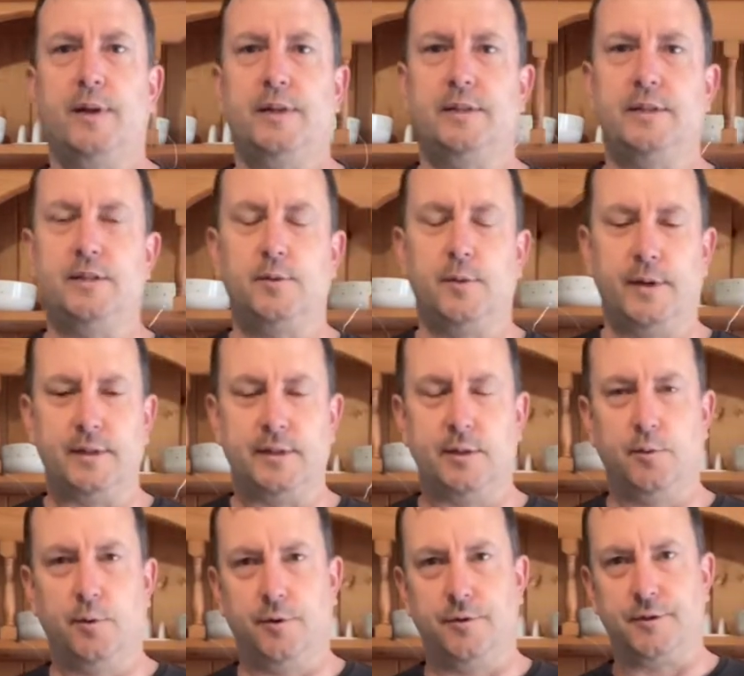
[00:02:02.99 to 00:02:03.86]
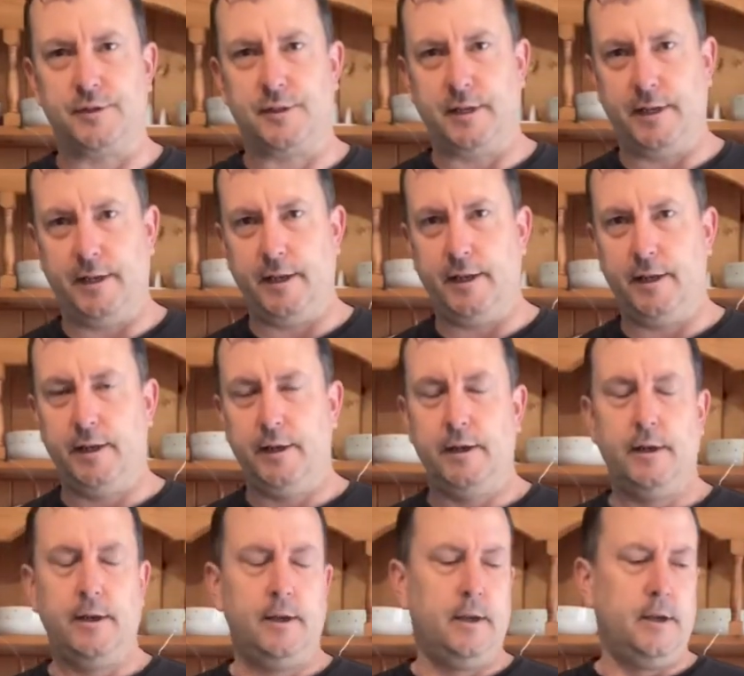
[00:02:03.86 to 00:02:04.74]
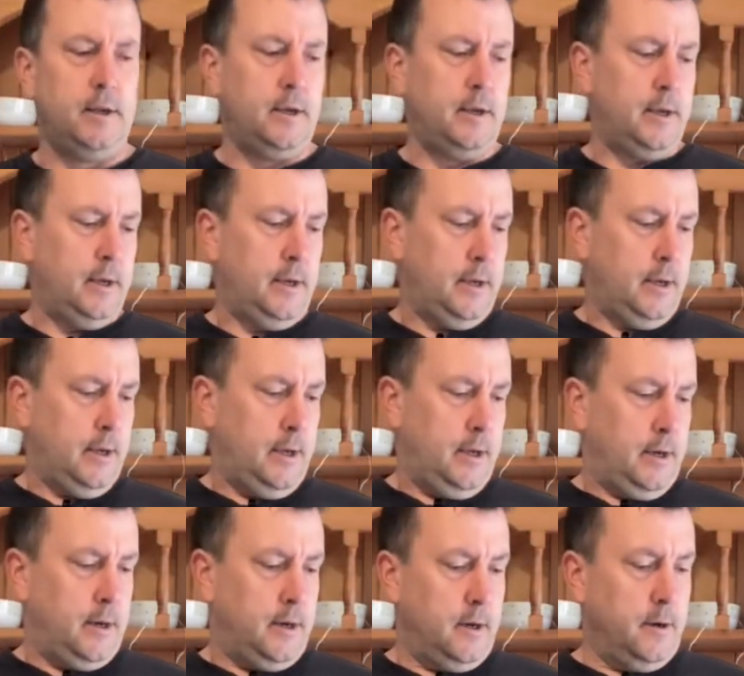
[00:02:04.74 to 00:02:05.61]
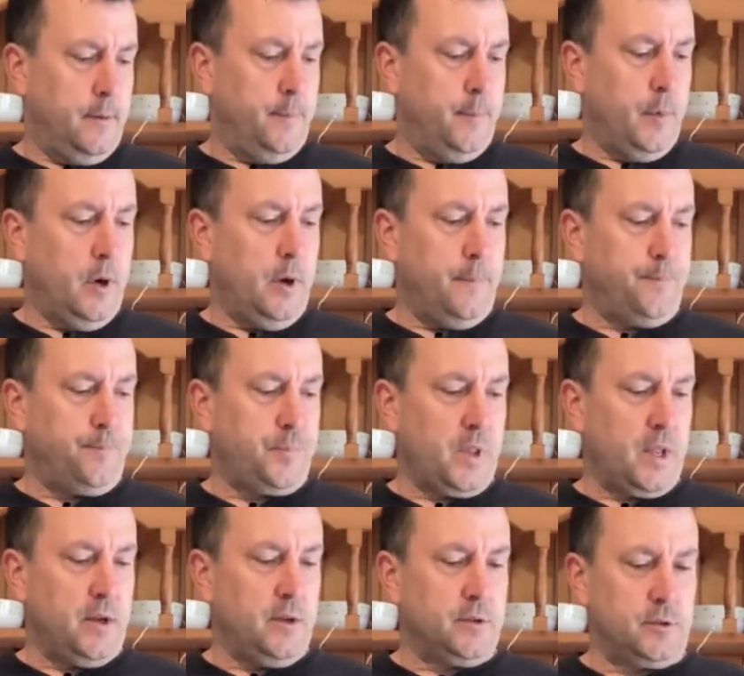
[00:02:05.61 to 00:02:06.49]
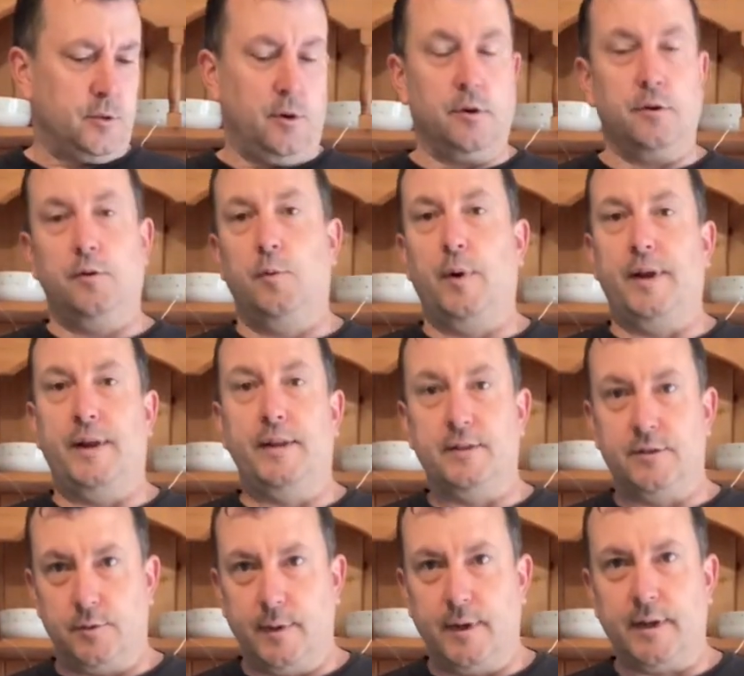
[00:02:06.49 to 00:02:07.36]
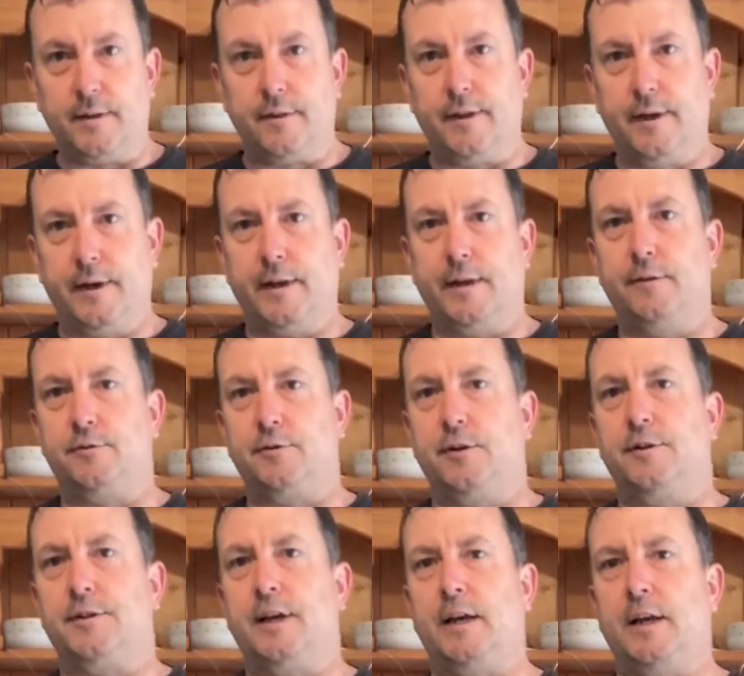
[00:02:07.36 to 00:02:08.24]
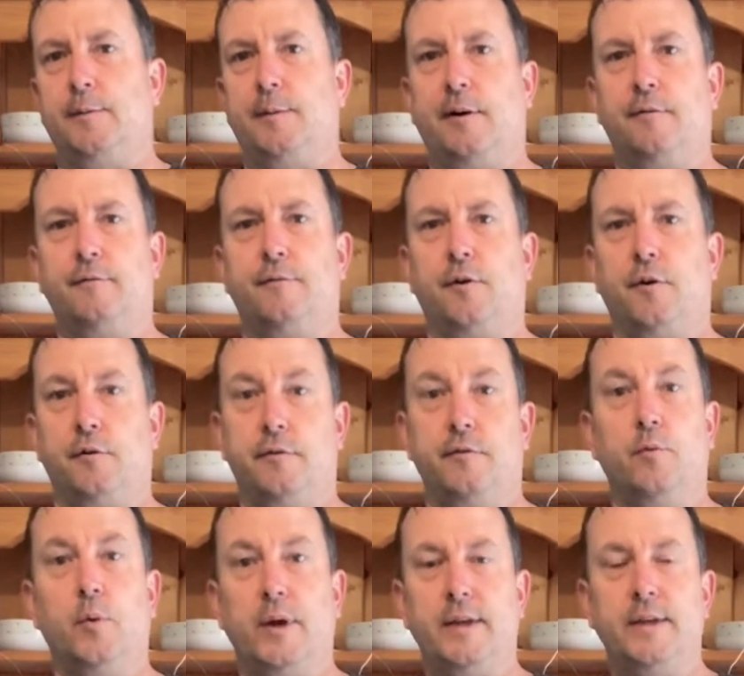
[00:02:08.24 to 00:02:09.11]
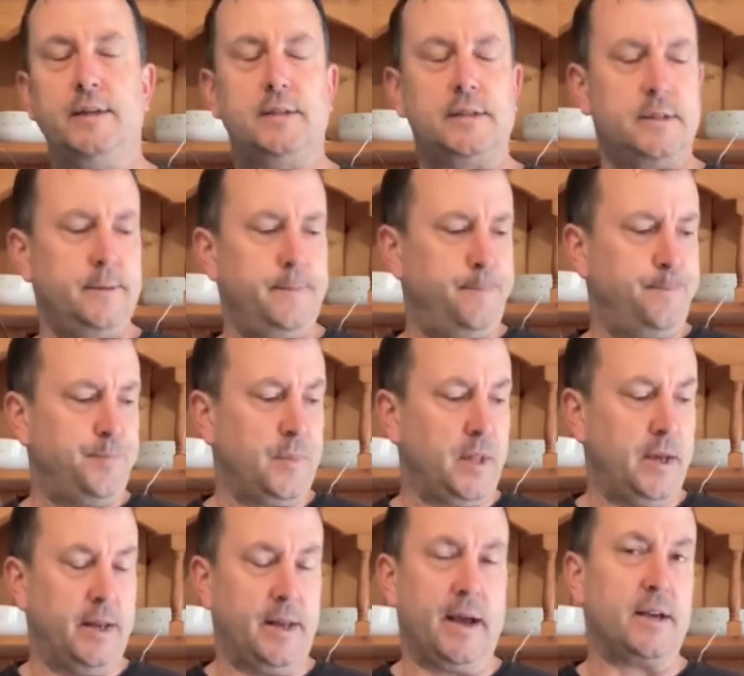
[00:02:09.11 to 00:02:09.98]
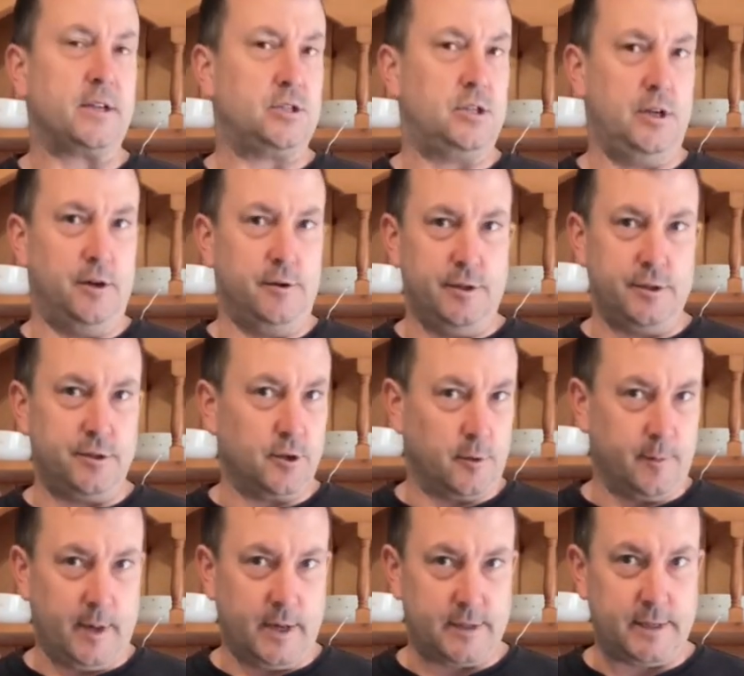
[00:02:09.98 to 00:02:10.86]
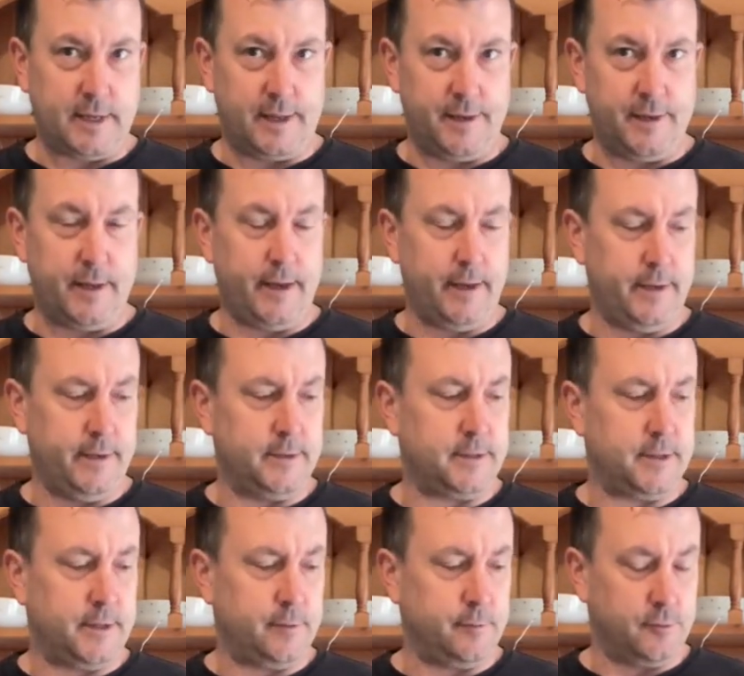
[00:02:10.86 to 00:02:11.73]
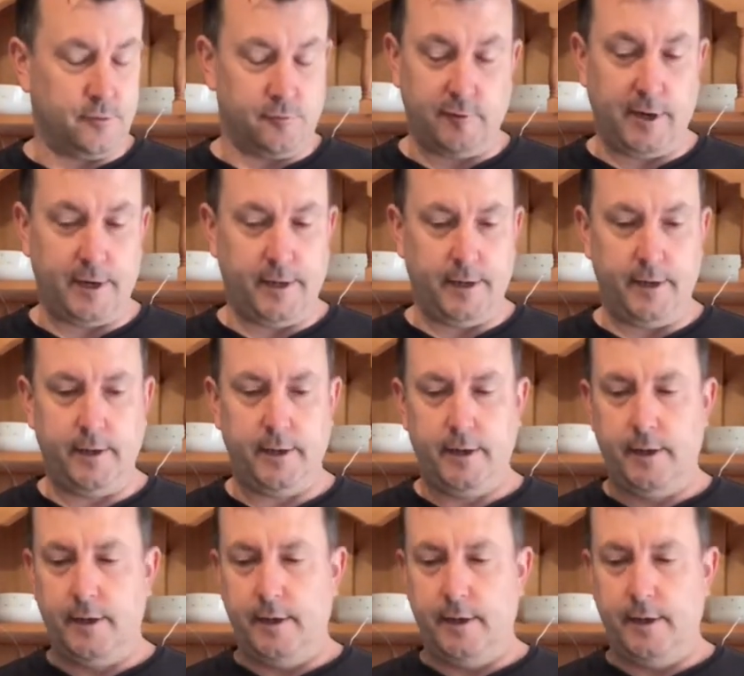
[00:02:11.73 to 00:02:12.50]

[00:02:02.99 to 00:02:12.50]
20-21 C. So I went into it thinking it was going to take about 5 weeks. It actually only took about 10 days and it was ready.